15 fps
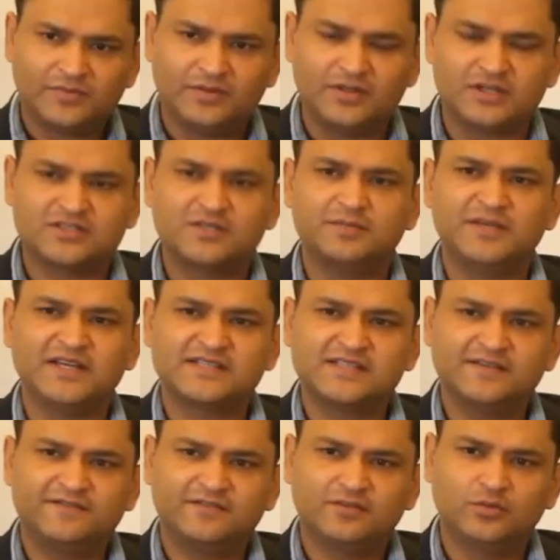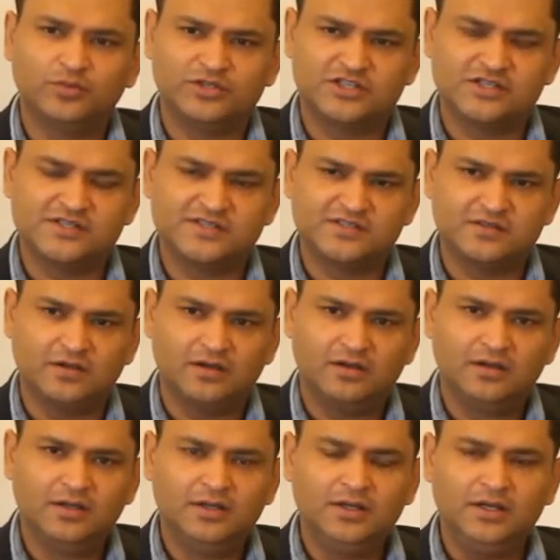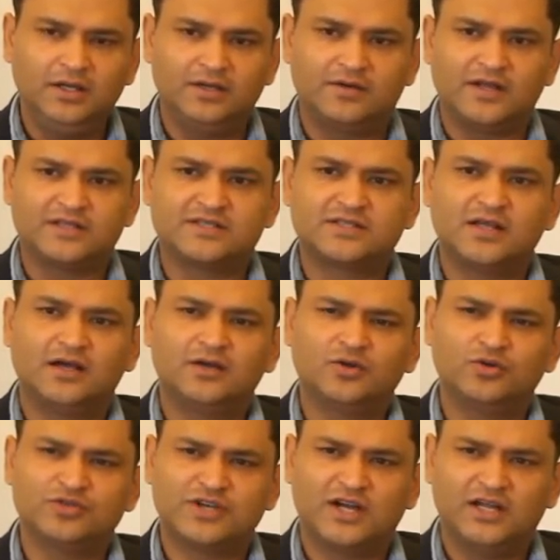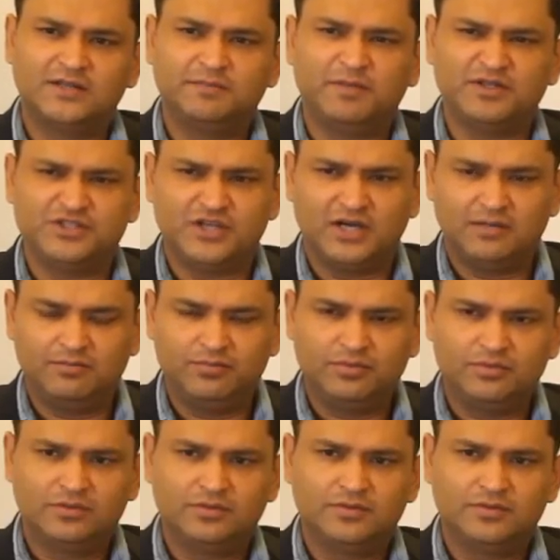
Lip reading: there is the BSF, which is in Rajasthan, Gujarat, Punjab,